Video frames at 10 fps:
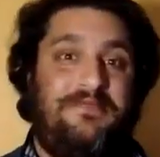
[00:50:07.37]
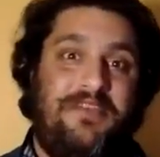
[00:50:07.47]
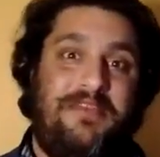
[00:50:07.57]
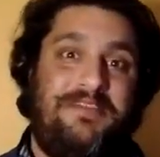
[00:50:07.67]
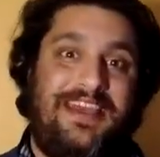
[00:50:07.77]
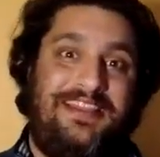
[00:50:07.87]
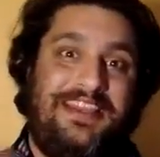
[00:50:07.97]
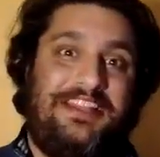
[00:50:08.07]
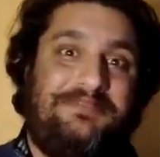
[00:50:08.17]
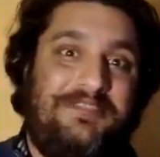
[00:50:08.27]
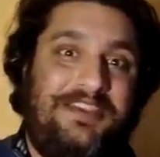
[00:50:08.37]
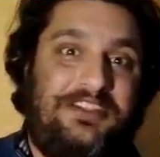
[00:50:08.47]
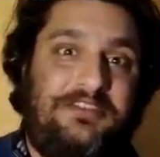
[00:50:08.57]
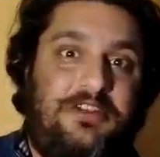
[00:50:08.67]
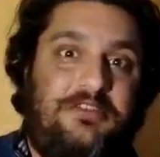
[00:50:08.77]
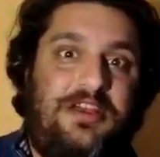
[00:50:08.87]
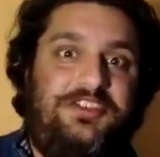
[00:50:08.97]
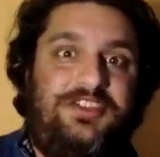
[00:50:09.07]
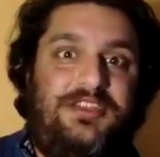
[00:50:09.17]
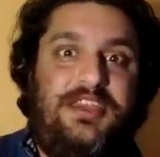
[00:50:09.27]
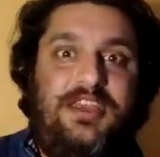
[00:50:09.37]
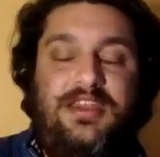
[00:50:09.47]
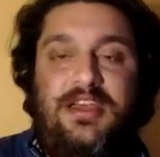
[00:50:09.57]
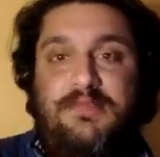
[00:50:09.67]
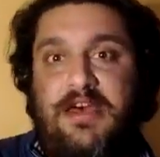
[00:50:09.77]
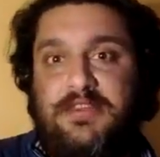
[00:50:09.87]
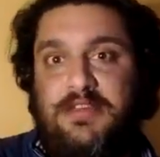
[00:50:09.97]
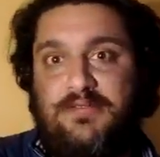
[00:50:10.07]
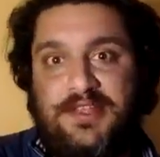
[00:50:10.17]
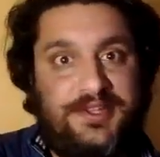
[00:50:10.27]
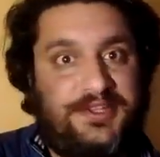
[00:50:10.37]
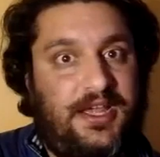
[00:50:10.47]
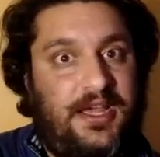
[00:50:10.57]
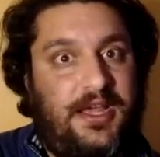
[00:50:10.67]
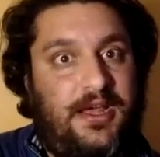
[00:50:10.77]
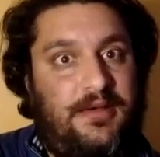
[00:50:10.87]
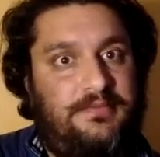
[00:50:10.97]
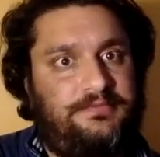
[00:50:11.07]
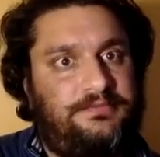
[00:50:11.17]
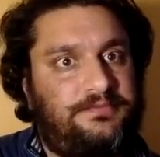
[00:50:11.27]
Maybe that leads me to a question then about the present. I